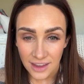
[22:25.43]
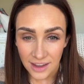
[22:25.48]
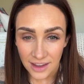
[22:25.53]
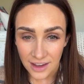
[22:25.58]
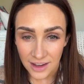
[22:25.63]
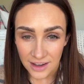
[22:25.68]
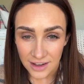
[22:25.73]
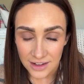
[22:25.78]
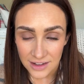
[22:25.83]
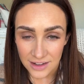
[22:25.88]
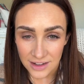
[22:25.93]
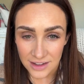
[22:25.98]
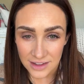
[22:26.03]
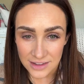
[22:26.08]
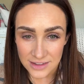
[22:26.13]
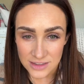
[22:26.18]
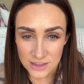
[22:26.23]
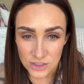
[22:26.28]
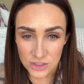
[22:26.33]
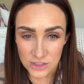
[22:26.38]
and
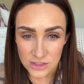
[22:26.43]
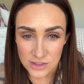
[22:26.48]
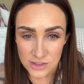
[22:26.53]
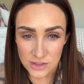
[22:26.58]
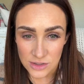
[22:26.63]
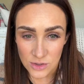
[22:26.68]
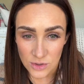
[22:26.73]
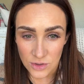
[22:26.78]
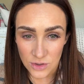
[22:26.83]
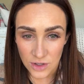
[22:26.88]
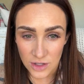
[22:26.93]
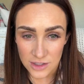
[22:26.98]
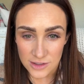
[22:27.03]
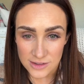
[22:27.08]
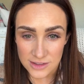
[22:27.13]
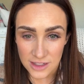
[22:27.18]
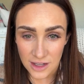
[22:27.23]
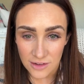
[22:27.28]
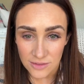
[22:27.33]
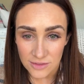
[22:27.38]
is just dull? I
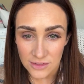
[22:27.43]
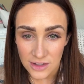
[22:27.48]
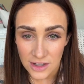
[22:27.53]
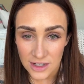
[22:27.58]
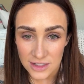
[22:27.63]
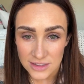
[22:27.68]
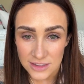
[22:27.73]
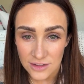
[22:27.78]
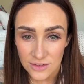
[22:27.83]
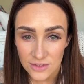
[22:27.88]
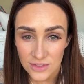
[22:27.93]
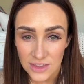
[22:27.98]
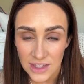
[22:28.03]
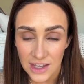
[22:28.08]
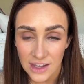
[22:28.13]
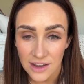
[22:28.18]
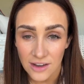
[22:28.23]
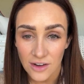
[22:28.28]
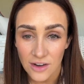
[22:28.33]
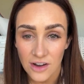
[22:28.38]
used to have lots of
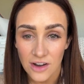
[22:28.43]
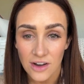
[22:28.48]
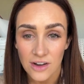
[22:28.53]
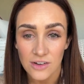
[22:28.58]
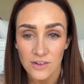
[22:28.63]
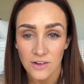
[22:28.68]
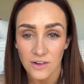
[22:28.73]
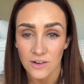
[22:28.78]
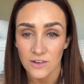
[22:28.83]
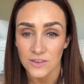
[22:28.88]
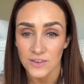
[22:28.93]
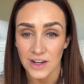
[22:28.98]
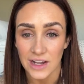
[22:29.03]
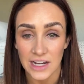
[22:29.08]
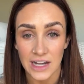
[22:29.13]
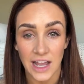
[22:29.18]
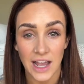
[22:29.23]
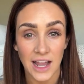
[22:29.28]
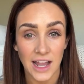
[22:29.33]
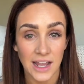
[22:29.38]
thick. Oh,
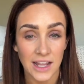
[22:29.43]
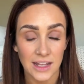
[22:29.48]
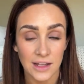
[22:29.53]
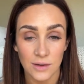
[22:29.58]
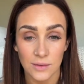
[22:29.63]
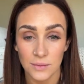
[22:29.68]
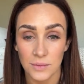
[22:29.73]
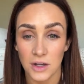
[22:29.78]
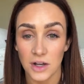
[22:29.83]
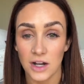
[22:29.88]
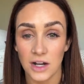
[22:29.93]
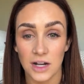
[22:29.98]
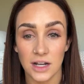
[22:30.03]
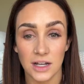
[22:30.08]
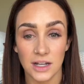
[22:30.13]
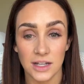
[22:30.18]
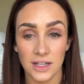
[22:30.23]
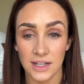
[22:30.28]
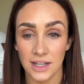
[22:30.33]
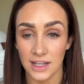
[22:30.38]
girlfriend, I am
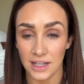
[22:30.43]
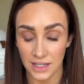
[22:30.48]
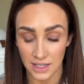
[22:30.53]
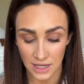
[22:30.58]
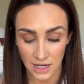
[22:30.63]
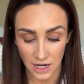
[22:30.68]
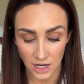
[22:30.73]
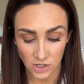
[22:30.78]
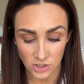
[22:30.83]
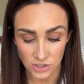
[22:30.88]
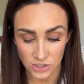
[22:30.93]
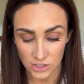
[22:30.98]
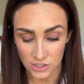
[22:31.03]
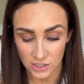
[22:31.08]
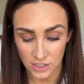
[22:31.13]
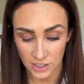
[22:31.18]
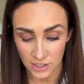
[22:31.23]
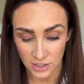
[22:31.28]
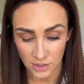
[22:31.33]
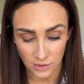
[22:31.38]
on a hair
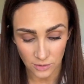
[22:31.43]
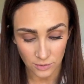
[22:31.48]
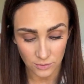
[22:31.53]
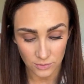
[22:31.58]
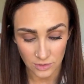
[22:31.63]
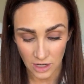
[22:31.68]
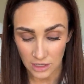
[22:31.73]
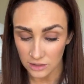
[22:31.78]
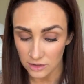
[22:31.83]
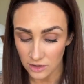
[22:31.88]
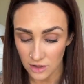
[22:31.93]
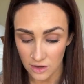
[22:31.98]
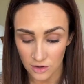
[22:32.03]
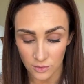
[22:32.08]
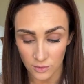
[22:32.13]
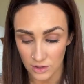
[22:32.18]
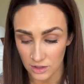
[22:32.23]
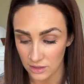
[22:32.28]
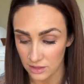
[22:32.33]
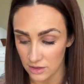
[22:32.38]
journey right
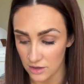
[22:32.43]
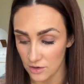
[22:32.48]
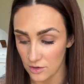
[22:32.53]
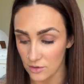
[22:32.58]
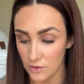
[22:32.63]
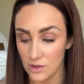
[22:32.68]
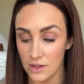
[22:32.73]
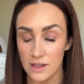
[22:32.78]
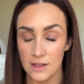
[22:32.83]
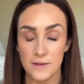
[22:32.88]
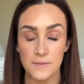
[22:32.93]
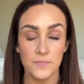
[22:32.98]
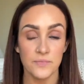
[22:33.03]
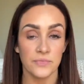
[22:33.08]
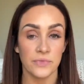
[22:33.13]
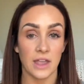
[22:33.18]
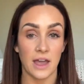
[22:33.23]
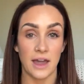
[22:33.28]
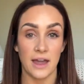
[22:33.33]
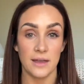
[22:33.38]
along with you.
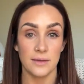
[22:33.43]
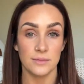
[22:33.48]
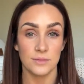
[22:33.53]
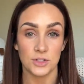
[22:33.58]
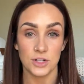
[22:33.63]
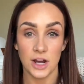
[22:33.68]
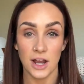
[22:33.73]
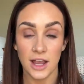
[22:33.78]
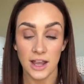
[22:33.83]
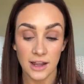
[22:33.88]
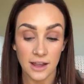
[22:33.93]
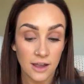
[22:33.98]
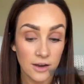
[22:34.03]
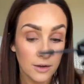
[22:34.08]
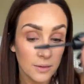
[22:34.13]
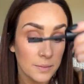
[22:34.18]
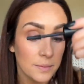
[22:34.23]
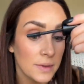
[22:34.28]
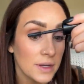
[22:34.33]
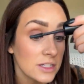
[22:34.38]
I'm trying out
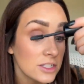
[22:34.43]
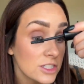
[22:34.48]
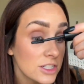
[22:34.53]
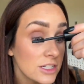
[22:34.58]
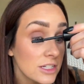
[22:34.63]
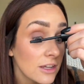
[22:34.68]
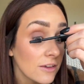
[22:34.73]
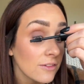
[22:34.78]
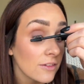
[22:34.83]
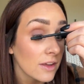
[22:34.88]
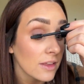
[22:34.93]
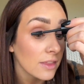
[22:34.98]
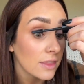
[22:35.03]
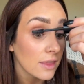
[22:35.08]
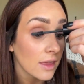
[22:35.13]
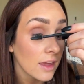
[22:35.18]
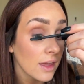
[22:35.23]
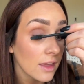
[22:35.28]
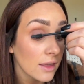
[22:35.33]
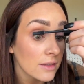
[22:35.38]
a bunch of different
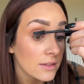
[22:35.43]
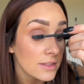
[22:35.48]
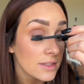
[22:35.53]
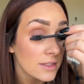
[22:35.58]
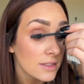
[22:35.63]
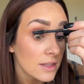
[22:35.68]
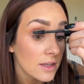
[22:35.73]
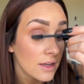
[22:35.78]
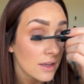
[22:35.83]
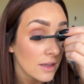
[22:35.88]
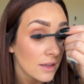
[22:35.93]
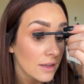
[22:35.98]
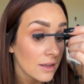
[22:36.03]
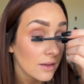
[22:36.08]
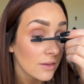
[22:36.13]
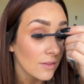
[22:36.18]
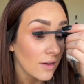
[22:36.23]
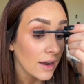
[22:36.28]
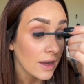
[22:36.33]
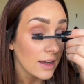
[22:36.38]
things
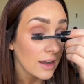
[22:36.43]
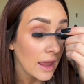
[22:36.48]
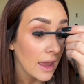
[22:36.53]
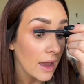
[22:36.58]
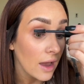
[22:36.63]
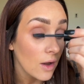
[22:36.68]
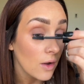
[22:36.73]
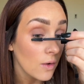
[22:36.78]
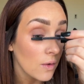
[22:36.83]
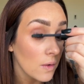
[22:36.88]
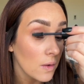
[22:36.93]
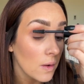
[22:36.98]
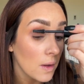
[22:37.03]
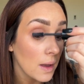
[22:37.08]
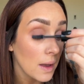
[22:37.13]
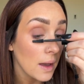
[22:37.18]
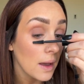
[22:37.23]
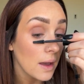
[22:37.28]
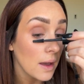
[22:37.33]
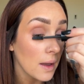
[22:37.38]
right now,
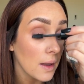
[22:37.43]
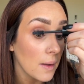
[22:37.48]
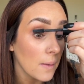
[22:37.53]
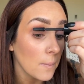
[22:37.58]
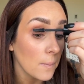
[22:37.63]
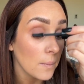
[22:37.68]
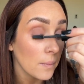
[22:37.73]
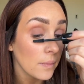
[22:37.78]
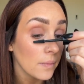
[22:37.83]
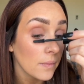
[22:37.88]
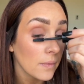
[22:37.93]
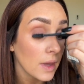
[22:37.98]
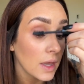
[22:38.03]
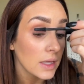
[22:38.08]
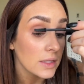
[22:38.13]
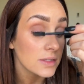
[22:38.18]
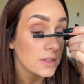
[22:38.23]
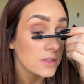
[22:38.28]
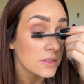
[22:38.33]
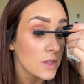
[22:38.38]
um,
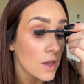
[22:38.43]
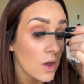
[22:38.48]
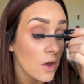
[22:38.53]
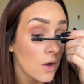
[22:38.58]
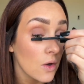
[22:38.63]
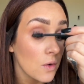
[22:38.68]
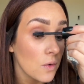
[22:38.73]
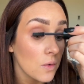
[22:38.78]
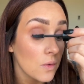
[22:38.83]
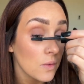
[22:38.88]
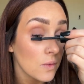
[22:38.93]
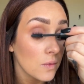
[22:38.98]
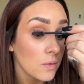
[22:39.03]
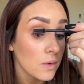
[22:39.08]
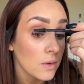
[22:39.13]
and so